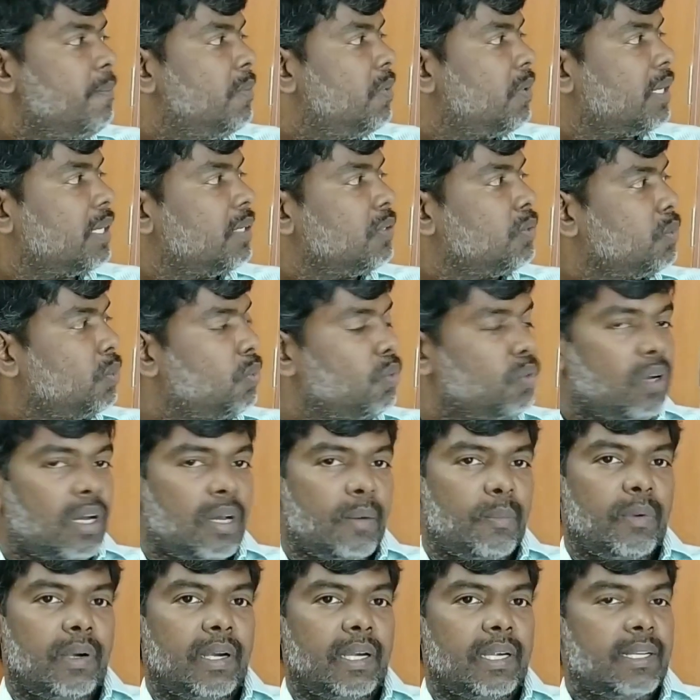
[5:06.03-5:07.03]
Okay, through
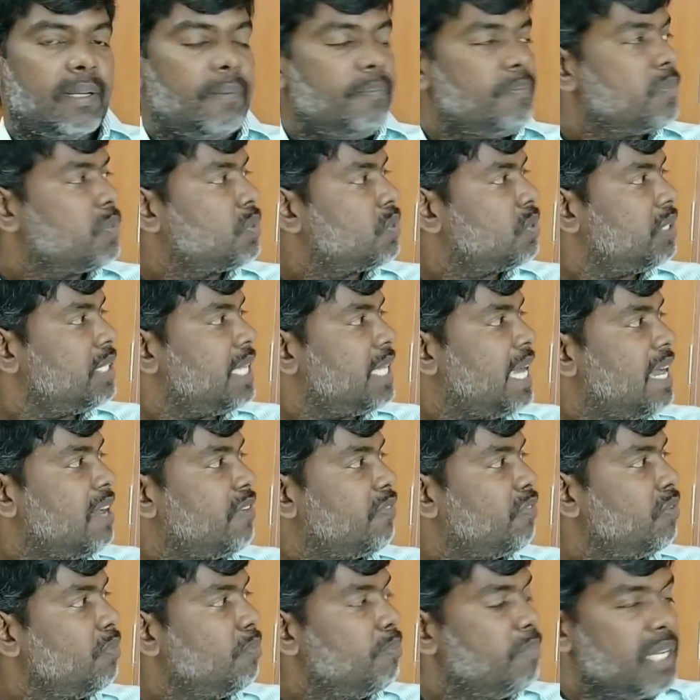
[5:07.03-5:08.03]
carburetor. So the air
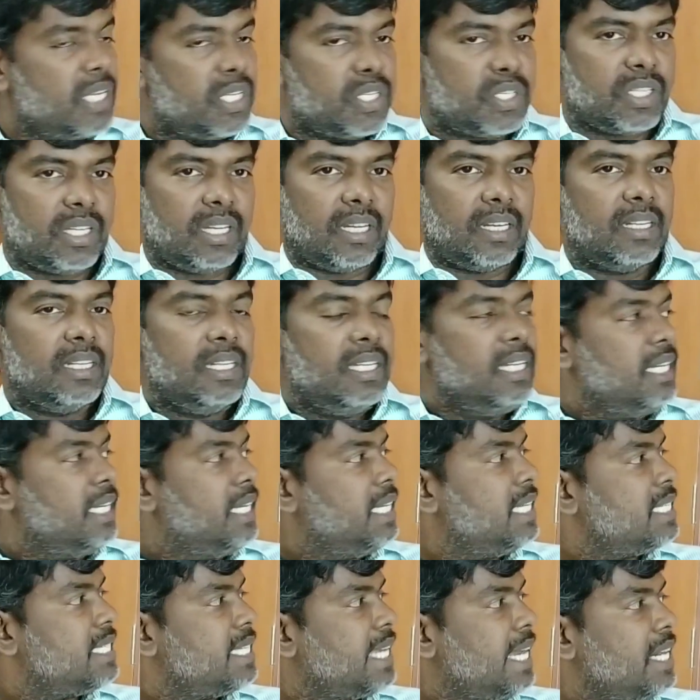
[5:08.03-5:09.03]
fuel mixture
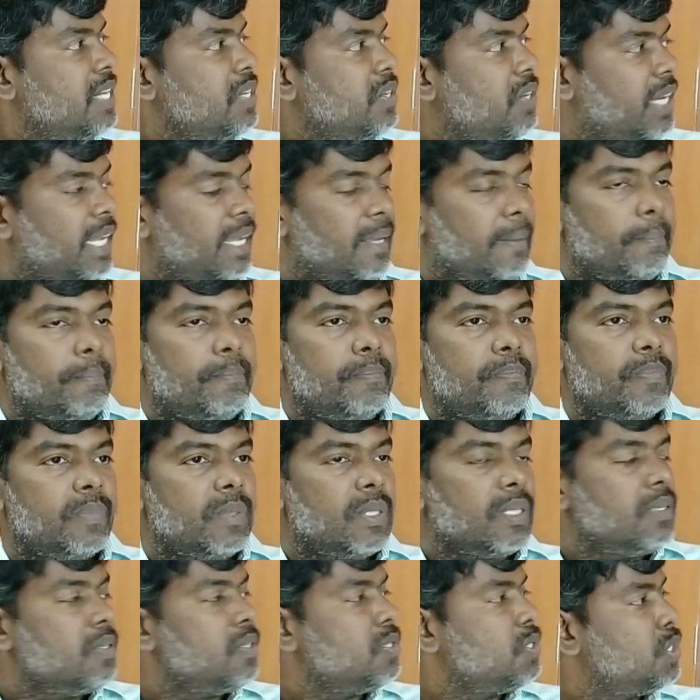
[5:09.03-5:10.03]
is entering
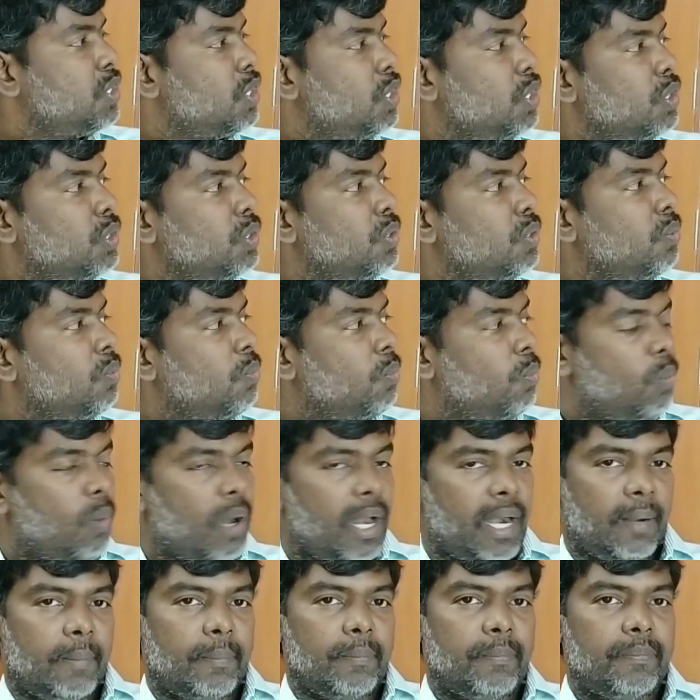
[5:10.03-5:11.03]
0 to
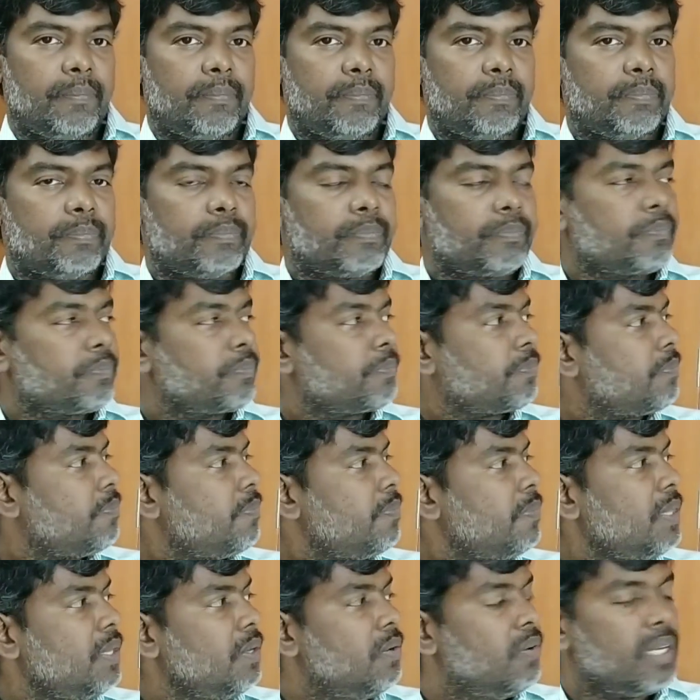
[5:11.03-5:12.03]
1.
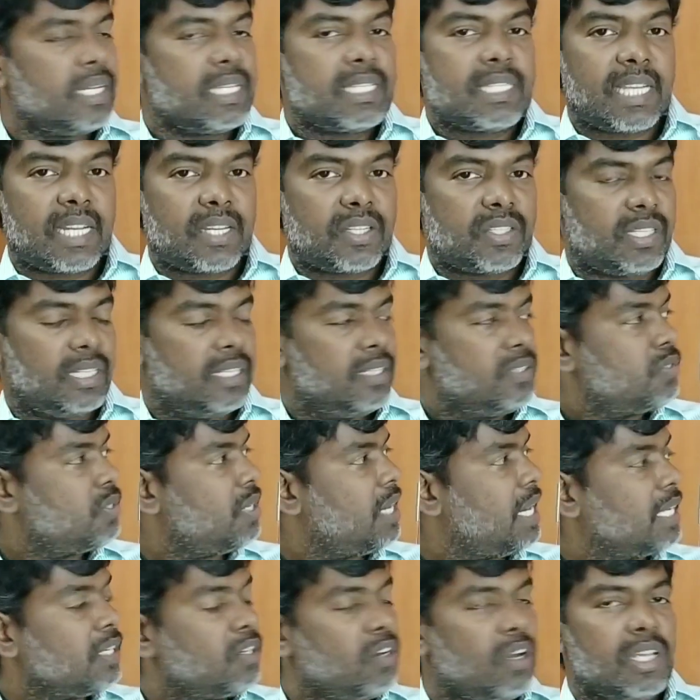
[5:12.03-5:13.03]
okay, suction. So
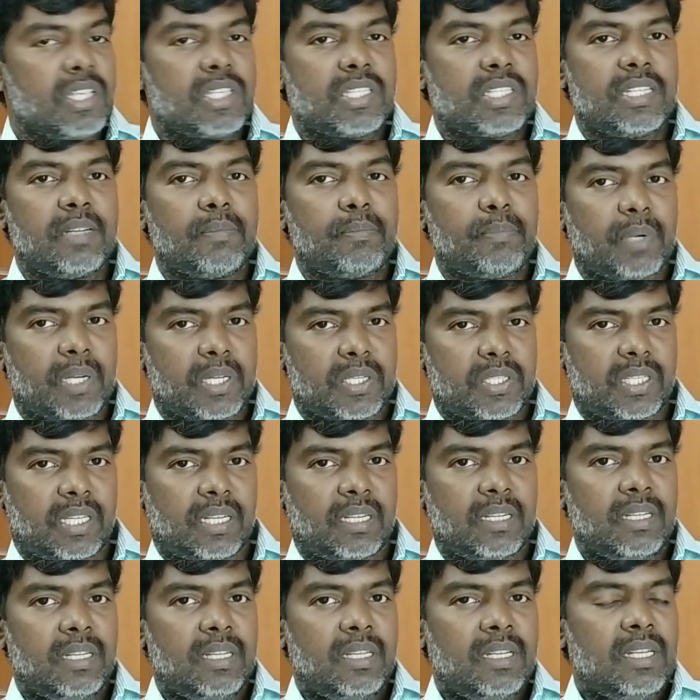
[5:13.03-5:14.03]
at constant
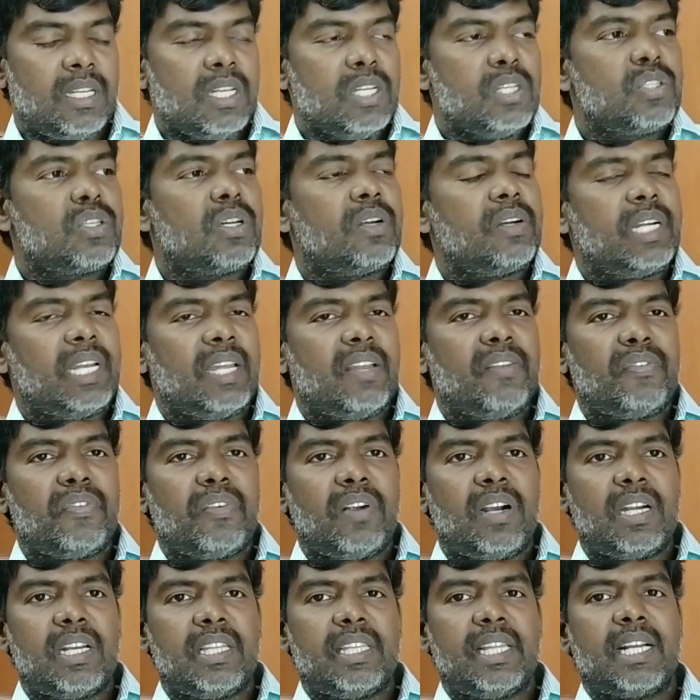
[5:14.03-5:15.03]
pressure. So
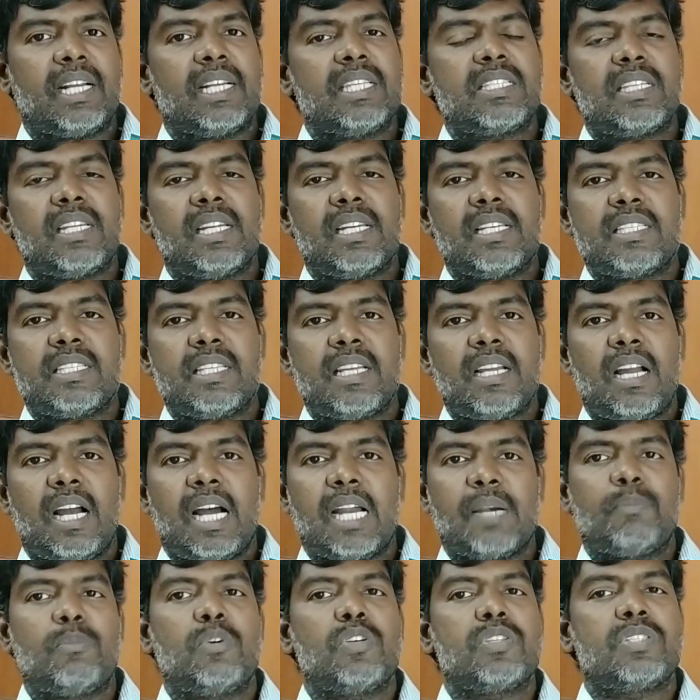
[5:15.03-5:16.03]
default they consider as a
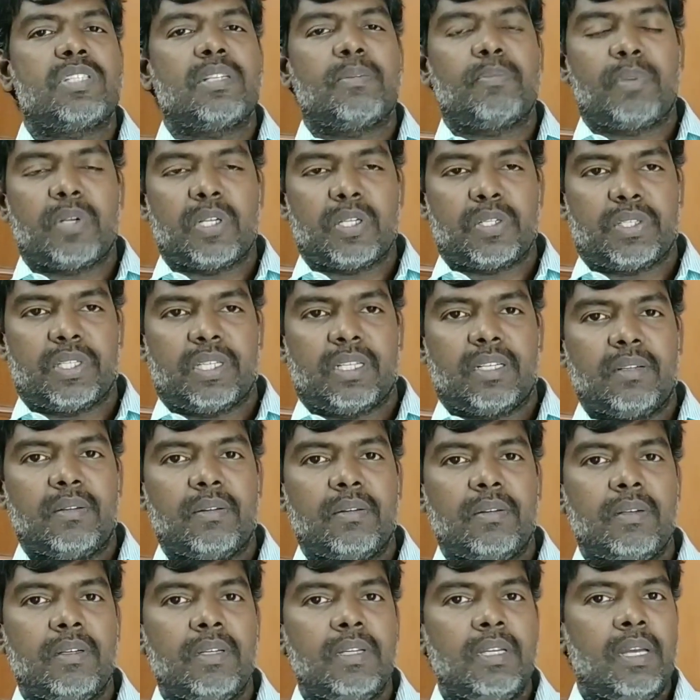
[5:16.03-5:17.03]
atmospheric pressure
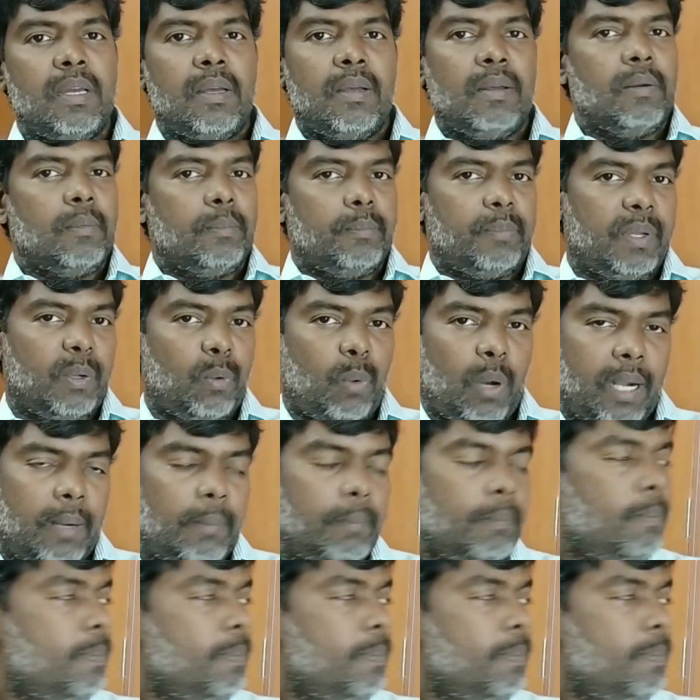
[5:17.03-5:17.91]
P1.